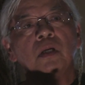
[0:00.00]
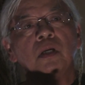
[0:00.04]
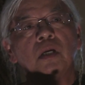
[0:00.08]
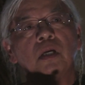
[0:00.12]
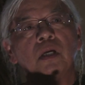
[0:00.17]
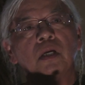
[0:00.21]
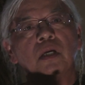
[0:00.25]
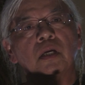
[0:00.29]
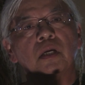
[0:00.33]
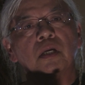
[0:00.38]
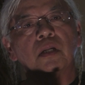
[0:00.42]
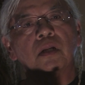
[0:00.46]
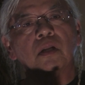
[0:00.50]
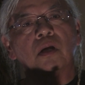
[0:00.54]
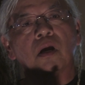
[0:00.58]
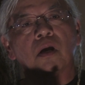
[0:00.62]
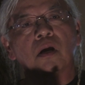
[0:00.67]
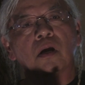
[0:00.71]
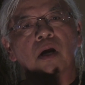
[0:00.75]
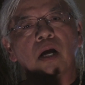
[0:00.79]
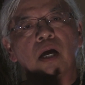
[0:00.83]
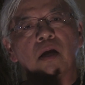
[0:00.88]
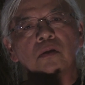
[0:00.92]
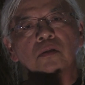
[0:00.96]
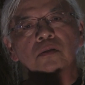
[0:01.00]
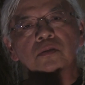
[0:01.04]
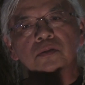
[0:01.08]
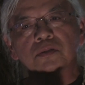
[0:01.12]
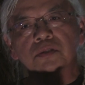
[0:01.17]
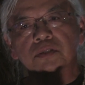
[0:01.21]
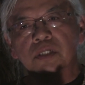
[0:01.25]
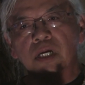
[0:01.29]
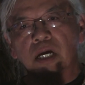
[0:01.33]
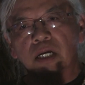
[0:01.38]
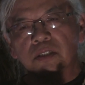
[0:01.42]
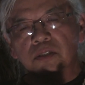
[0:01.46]
And our
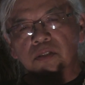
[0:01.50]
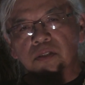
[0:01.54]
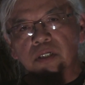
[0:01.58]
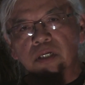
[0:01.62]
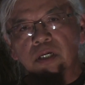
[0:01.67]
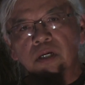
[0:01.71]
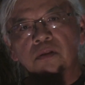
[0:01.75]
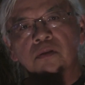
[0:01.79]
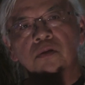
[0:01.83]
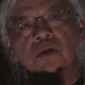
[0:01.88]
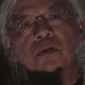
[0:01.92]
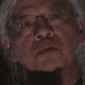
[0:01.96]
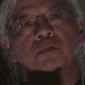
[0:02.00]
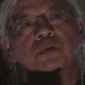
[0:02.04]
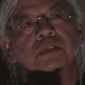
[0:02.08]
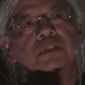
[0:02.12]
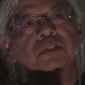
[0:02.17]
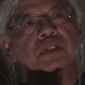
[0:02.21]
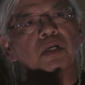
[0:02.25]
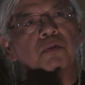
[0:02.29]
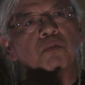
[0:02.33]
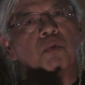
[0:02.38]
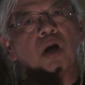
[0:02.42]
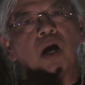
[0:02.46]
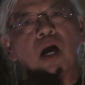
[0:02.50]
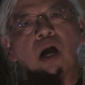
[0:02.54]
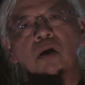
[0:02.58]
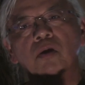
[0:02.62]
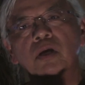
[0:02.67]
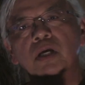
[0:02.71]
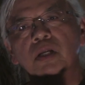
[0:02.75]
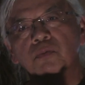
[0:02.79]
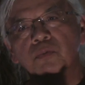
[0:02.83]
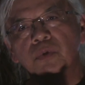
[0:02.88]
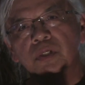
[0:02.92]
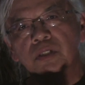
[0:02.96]
elders got together and we said, well, how
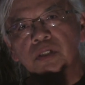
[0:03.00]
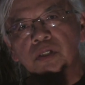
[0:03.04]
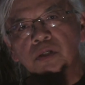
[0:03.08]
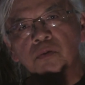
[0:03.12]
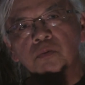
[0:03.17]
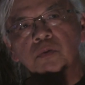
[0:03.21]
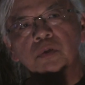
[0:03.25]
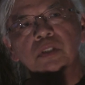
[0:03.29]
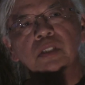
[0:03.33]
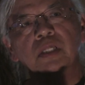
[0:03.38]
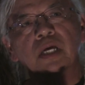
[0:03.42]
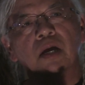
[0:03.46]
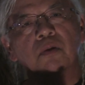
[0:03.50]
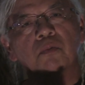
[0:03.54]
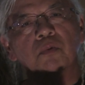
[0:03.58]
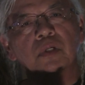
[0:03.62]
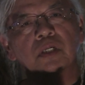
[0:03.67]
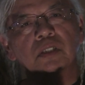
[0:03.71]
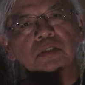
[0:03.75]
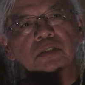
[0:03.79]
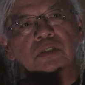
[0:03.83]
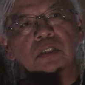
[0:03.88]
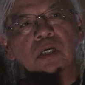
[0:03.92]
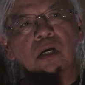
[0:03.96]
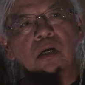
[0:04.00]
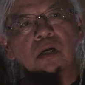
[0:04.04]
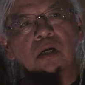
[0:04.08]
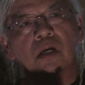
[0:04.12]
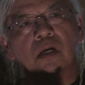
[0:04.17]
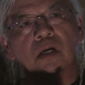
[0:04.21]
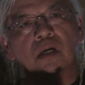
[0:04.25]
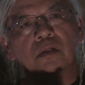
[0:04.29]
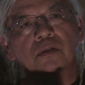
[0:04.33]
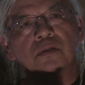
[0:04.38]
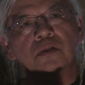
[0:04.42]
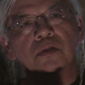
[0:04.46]
can we deal with that when it's
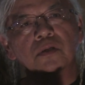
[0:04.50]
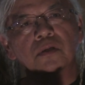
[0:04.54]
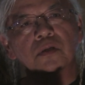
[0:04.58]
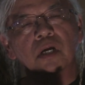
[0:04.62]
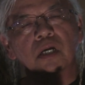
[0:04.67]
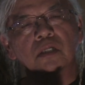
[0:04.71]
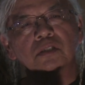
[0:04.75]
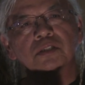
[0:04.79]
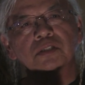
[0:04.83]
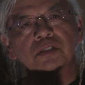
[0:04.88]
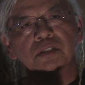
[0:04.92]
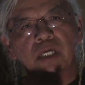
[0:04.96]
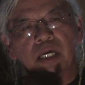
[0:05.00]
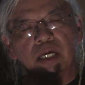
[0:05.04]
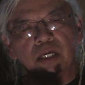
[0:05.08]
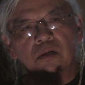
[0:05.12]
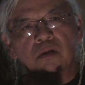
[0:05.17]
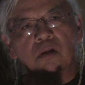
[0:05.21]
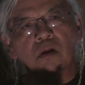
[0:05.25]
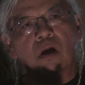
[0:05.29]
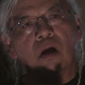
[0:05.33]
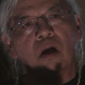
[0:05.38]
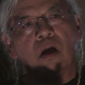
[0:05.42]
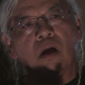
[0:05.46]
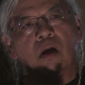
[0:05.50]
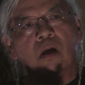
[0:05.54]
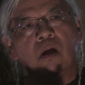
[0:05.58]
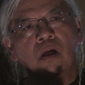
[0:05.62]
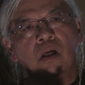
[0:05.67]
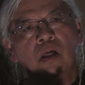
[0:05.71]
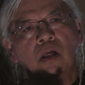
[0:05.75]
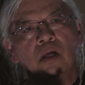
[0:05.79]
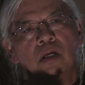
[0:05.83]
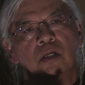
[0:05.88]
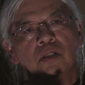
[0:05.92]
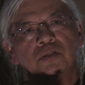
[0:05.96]
under a state law
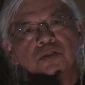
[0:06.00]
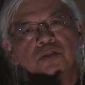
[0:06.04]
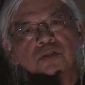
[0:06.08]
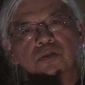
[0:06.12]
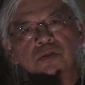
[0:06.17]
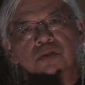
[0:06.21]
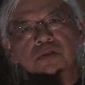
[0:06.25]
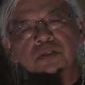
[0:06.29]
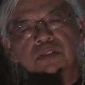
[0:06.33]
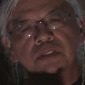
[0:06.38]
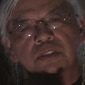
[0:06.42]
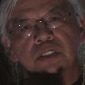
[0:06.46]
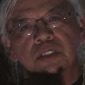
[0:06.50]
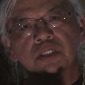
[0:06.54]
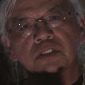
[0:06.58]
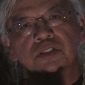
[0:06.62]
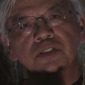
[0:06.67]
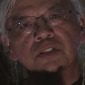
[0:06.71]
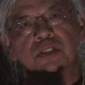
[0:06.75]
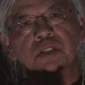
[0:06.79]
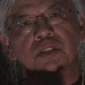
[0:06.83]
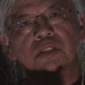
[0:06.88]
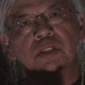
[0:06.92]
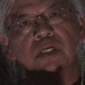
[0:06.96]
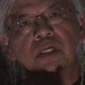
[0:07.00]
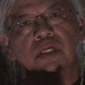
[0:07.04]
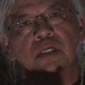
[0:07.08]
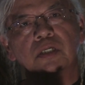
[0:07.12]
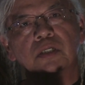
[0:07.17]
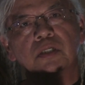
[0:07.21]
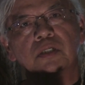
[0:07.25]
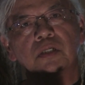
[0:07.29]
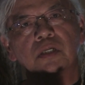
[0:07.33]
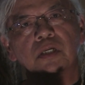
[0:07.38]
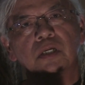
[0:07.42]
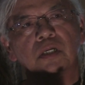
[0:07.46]
jurisdiction,
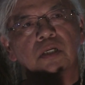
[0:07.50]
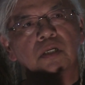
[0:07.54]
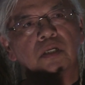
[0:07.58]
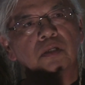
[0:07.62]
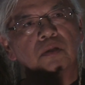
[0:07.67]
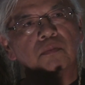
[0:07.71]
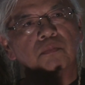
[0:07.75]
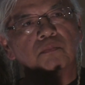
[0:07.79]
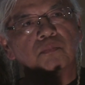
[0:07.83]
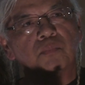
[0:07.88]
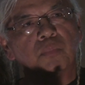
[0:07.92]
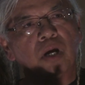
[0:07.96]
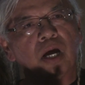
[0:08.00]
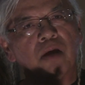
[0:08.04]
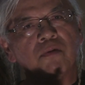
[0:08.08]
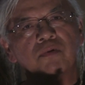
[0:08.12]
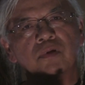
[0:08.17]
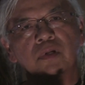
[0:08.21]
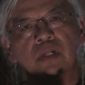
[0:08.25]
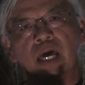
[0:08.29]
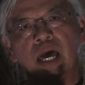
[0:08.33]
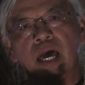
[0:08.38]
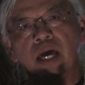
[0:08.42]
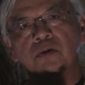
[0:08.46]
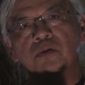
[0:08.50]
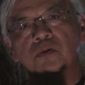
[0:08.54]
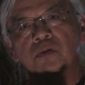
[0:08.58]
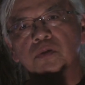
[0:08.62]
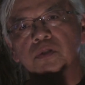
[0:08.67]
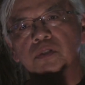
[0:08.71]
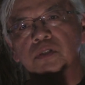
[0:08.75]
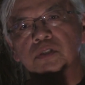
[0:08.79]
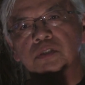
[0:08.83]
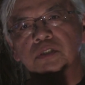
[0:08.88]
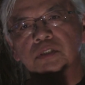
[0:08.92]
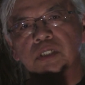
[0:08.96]
and private
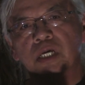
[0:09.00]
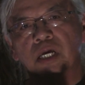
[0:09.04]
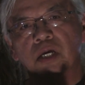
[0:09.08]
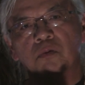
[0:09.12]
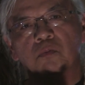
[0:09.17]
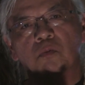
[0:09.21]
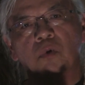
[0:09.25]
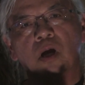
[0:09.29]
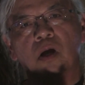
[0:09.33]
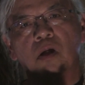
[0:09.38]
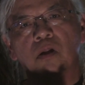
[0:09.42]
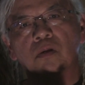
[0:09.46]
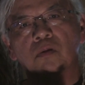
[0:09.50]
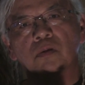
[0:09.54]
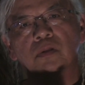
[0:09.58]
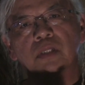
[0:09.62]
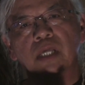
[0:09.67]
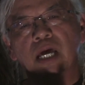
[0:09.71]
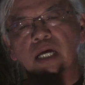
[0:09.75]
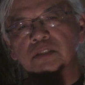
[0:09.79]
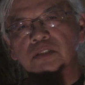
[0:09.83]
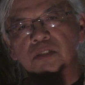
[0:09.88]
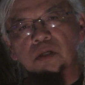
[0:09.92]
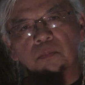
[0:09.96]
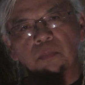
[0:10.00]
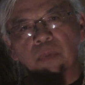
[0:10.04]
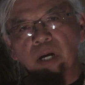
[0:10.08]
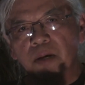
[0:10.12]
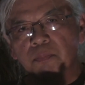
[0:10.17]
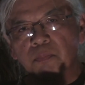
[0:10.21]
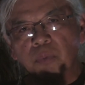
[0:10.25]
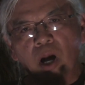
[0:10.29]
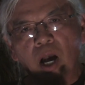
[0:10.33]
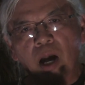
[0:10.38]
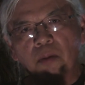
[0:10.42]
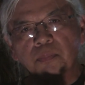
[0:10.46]
landowner is saying, well, that's on my
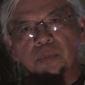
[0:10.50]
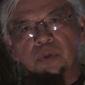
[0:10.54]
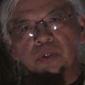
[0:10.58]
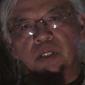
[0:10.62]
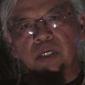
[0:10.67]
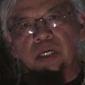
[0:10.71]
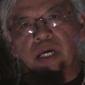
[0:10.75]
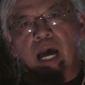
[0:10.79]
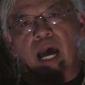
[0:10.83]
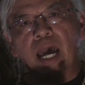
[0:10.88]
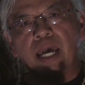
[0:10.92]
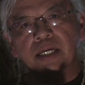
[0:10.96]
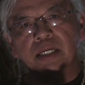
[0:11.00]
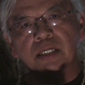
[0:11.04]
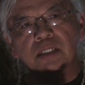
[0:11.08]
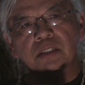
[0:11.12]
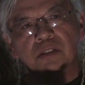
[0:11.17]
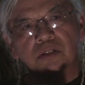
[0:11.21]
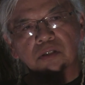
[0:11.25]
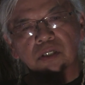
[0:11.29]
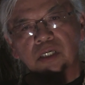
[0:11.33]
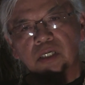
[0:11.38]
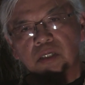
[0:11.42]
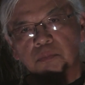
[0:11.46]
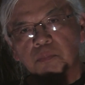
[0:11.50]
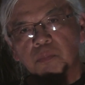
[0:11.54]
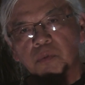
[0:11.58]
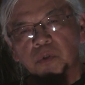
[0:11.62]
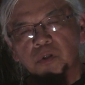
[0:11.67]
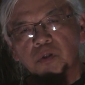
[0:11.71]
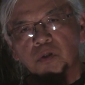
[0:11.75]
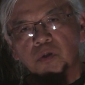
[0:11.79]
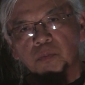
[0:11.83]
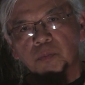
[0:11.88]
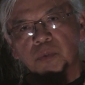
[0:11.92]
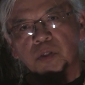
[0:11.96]
property, I get to keep the
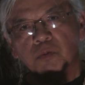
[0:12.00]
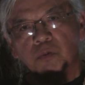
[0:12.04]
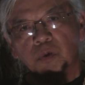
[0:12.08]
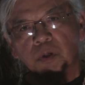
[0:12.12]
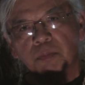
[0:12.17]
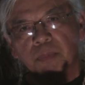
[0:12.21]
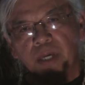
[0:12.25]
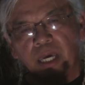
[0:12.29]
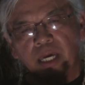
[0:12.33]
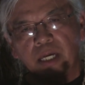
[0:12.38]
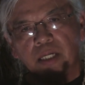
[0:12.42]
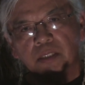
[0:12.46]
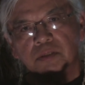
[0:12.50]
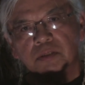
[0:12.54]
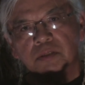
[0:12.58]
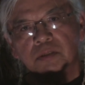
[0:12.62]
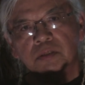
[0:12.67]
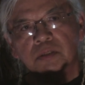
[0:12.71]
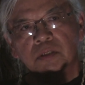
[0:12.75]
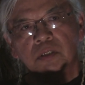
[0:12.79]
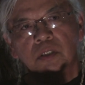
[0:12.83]
human remains.